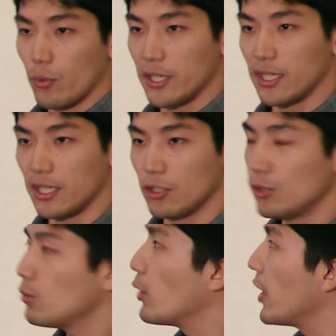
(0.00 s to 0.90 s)

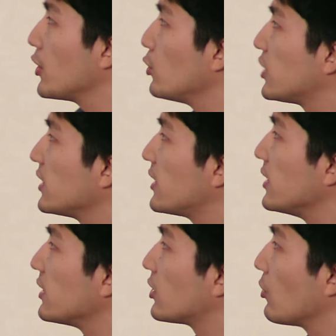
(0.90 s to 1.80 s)
we are using
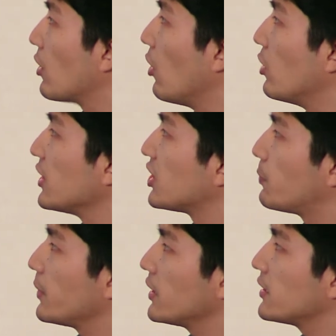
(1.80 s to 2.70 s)
this so-called
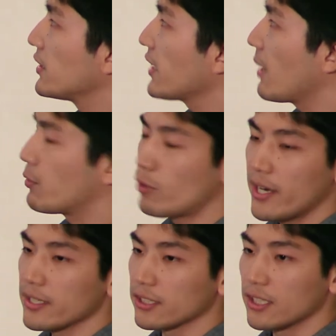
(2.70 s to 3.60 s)
spin disc
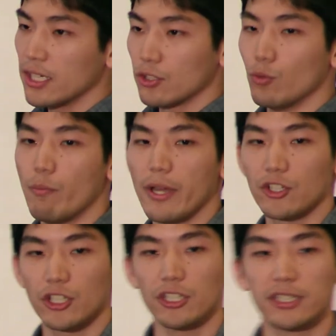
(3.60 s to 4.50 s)
apparatus to
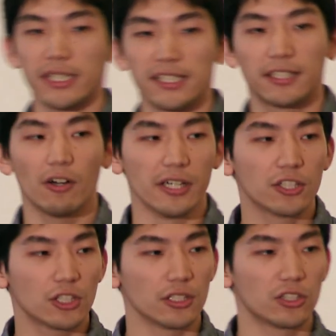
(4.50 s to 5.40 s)
measure the cell
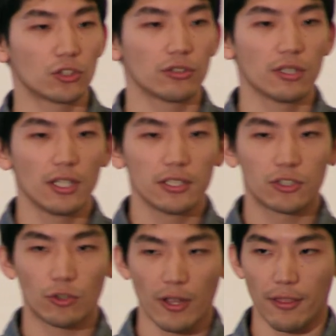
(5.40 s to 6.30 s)
adhesion
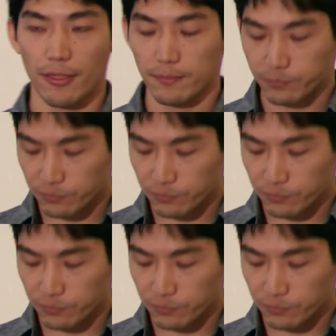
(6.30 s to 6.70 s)
strength